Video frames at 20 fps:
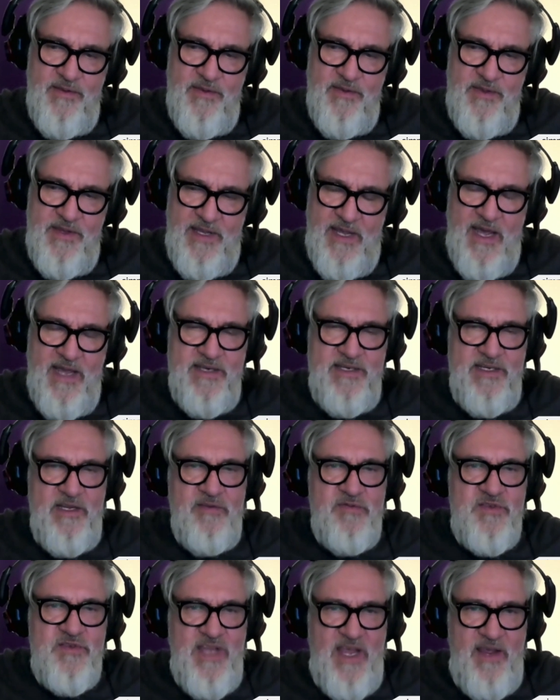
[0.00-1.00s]
the idea
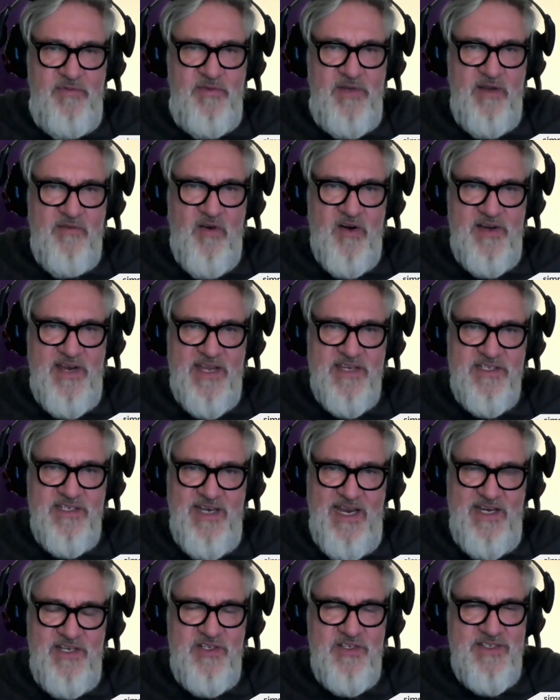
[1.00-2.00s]
of safety of our
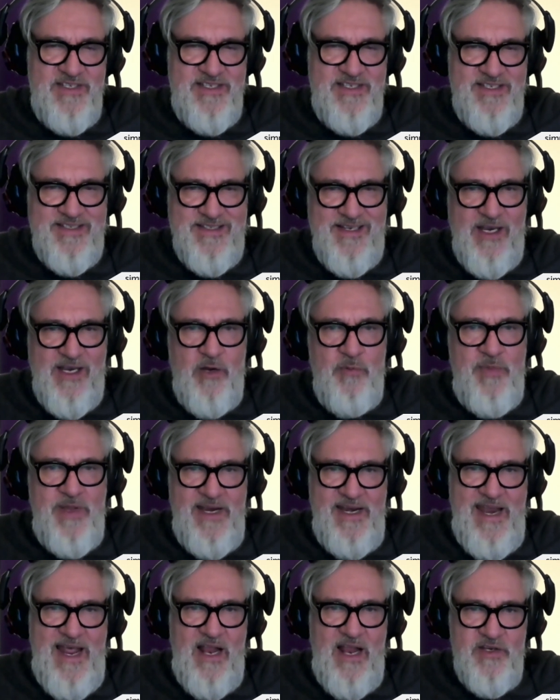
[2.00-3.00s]
destinations is a little
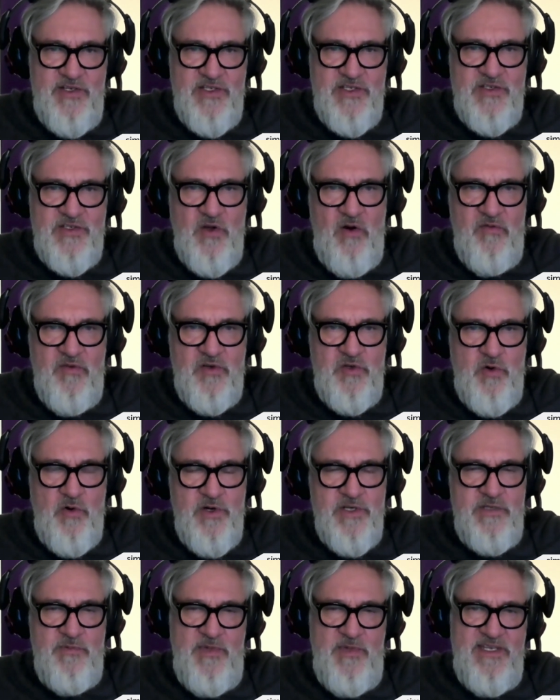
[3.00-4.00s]
bit analogous to over
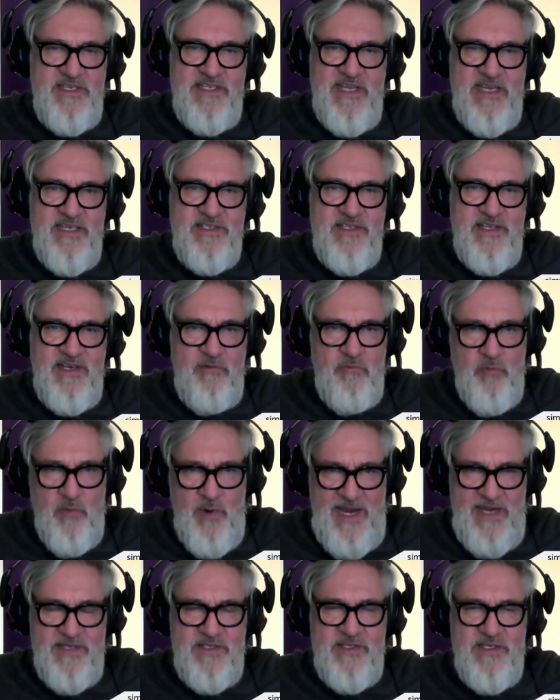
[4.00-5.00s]
tourism in the sense that it
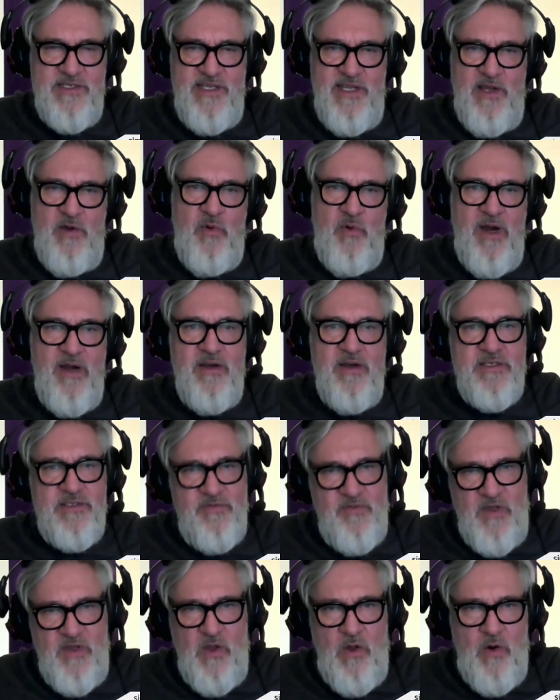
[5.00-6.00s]
raises the
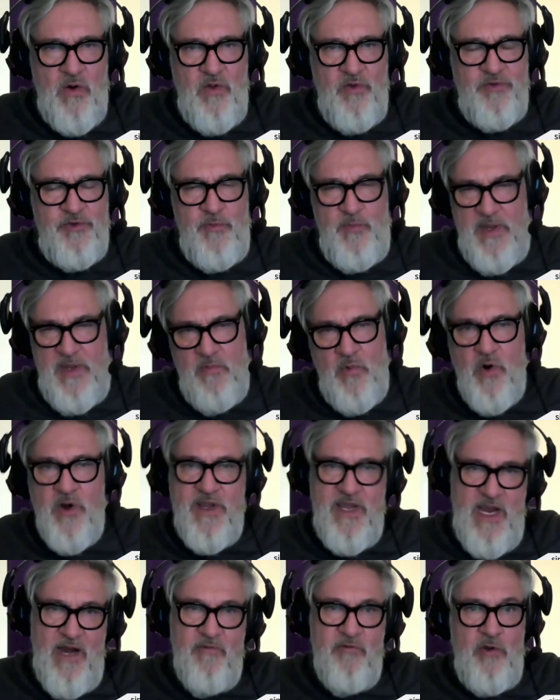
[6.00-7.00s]
awareness of the locals to be more
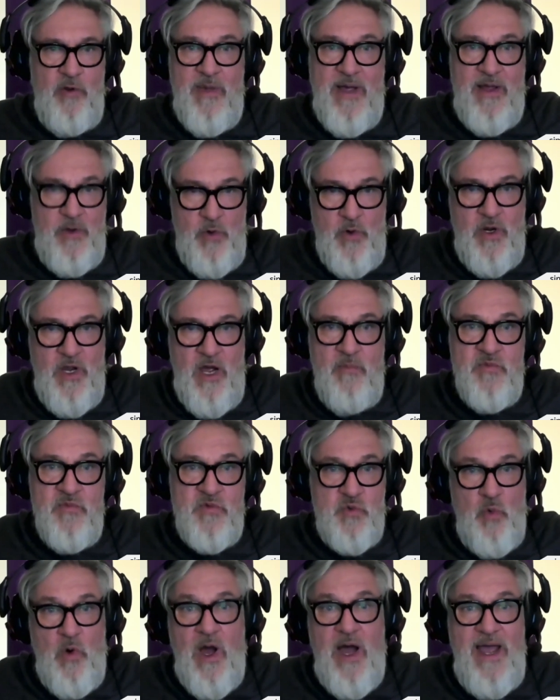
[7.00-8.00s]
careful about who
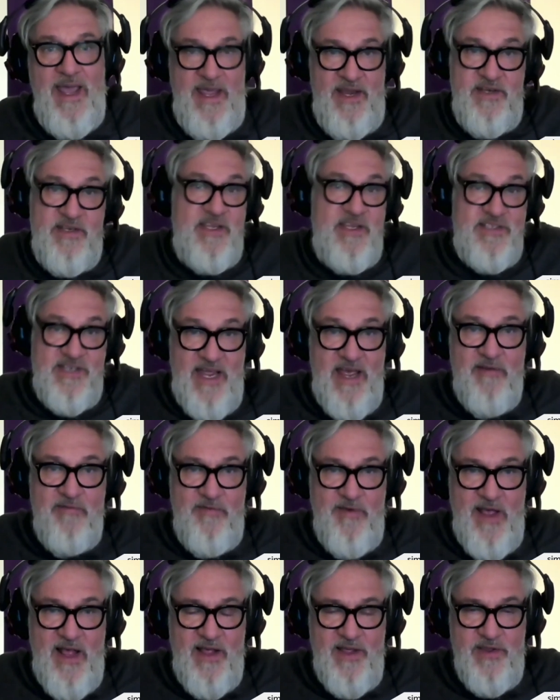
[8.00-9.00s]
comes, why, and does it have
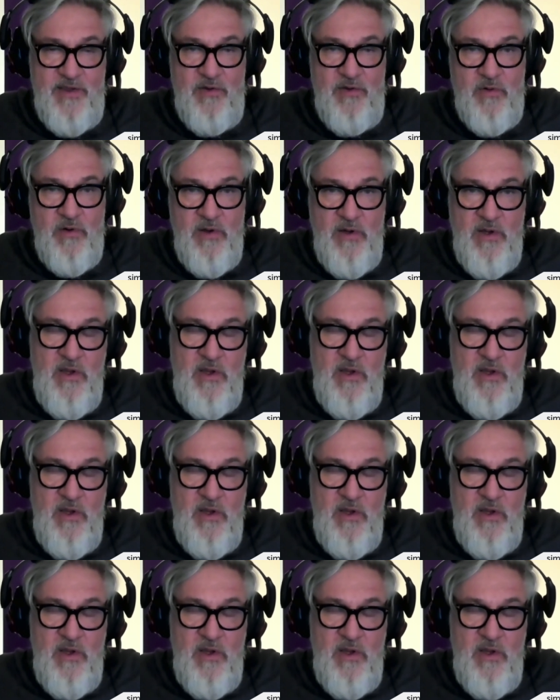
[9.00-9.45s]
value.